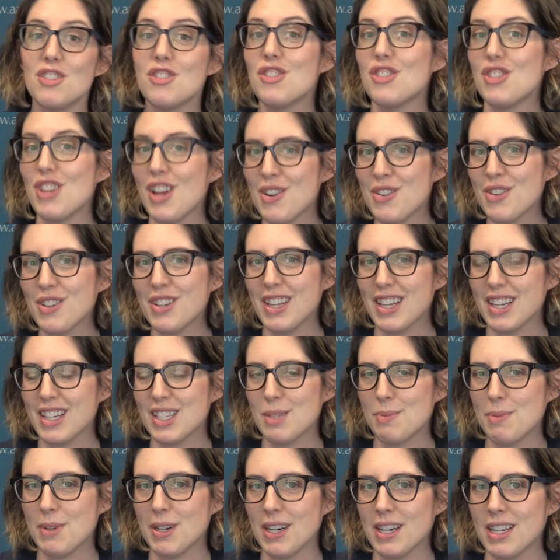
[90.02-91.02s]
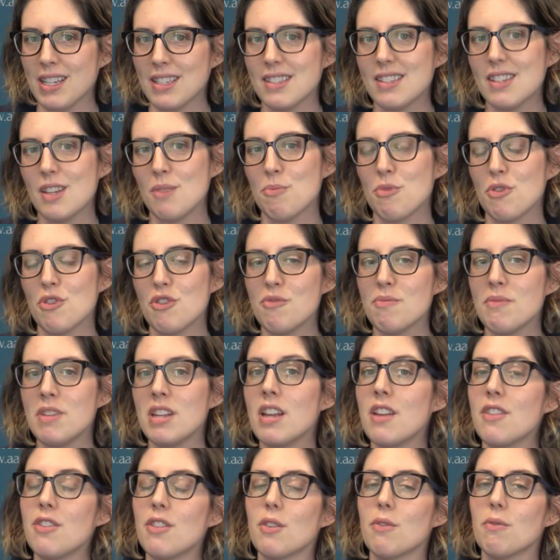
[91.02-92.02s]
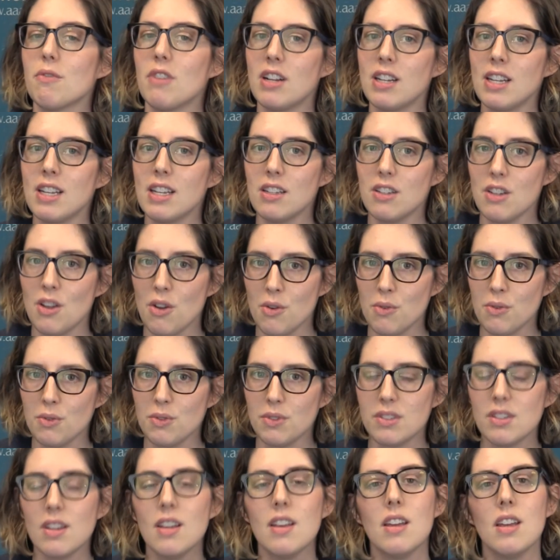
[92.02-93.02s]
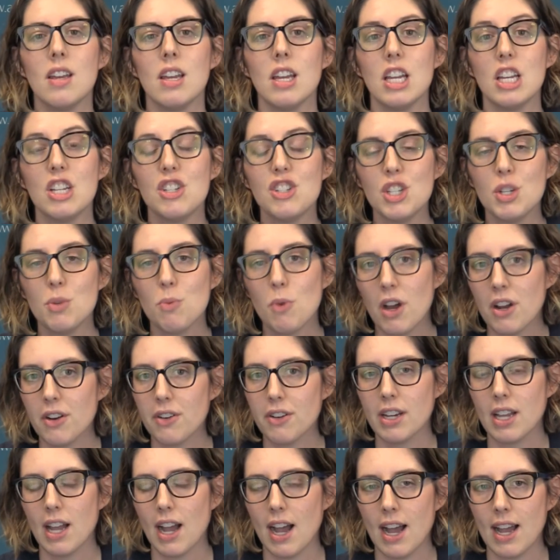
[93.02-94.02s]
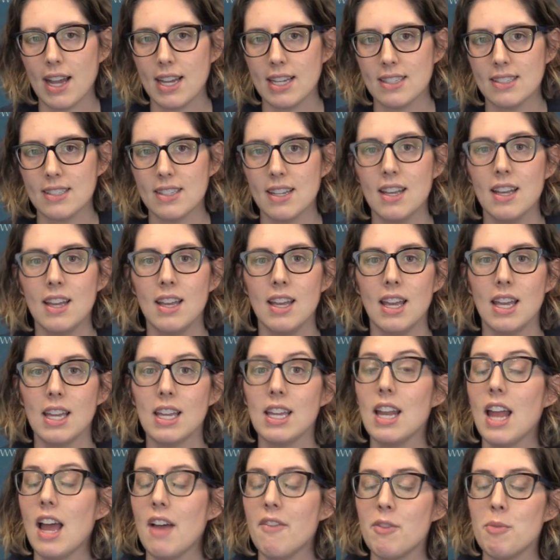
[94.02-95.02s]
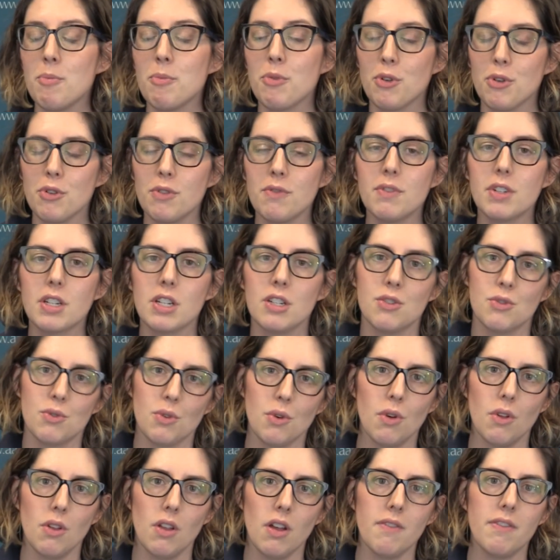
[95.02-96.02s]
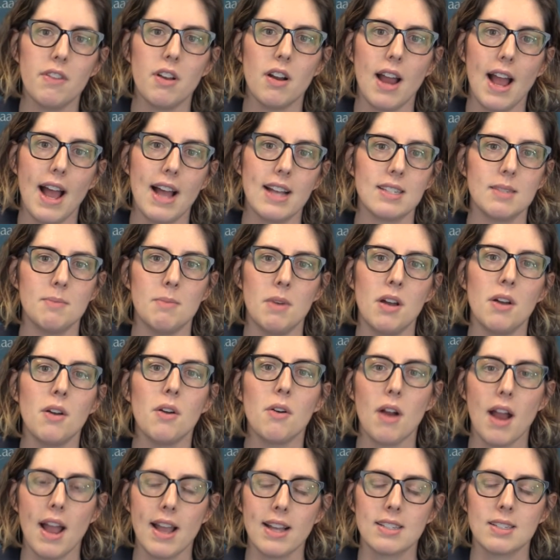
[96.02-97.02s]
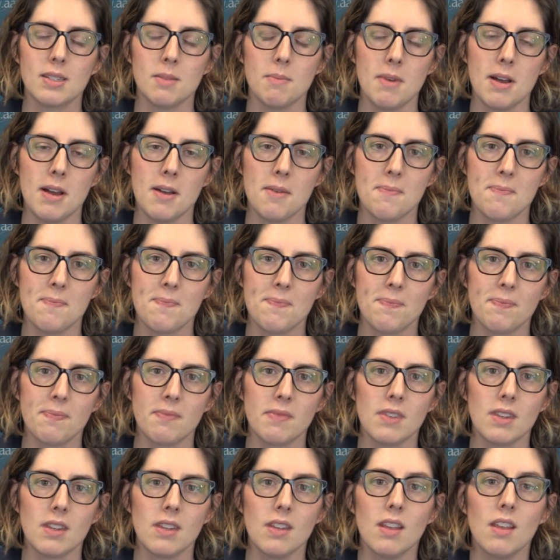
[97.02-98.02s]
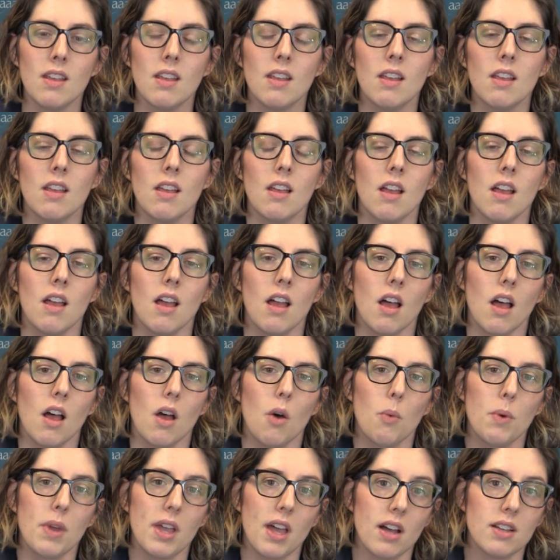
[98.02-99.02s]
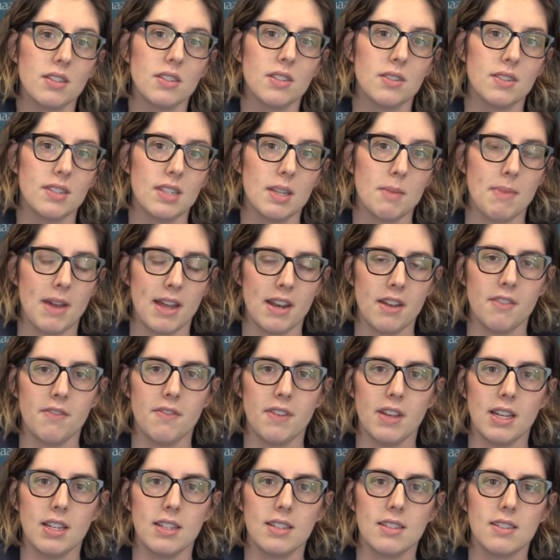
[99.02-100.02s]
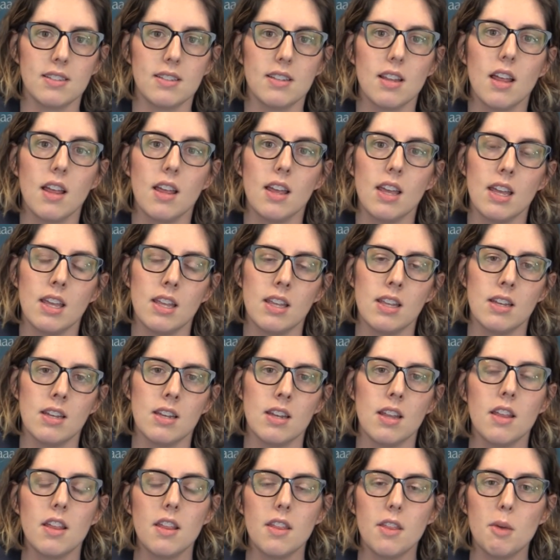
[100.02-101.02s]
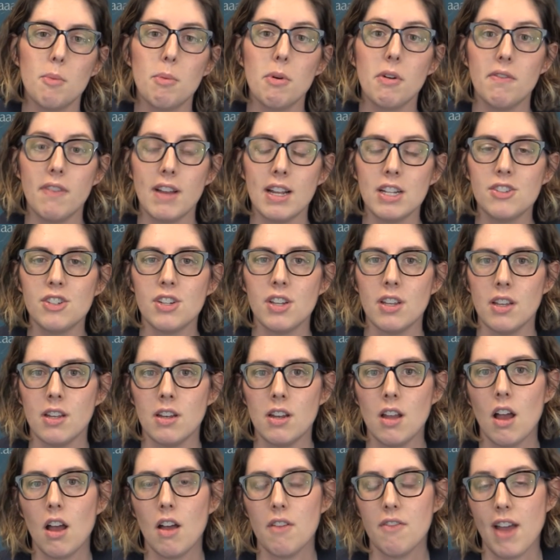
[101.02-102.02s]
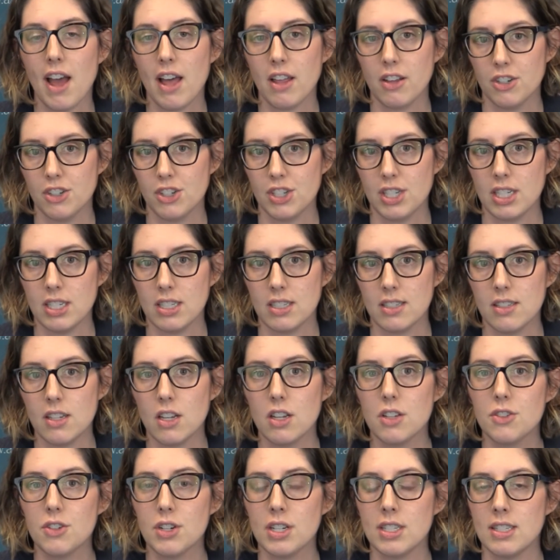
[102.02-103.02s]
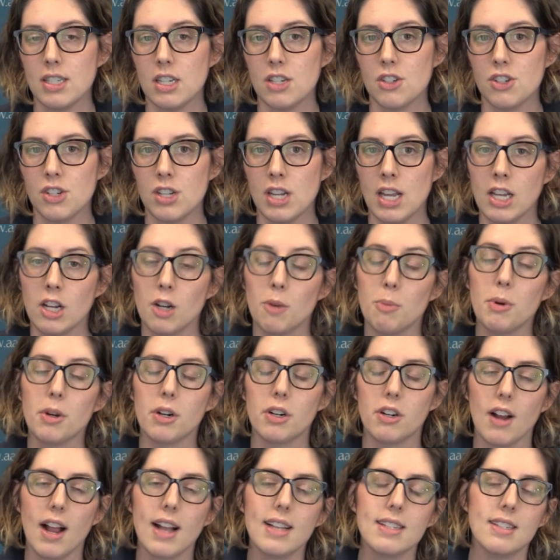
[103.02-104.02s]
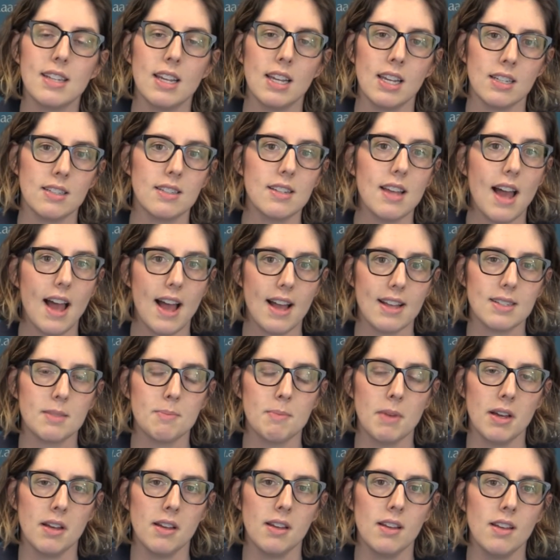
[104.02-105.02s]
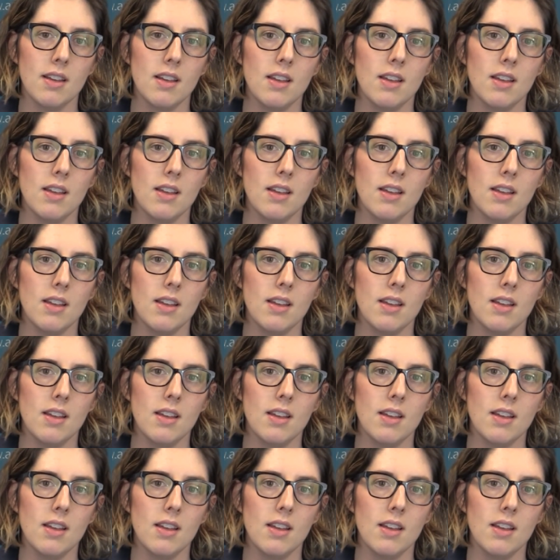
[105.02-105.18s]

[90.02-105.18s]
generally experience improvement in their runny nose, itchy, watery eyes, and can have improved control of their asthma or eczema. We also see benefits in the prevention of allergies transitioning or progressing to asthma,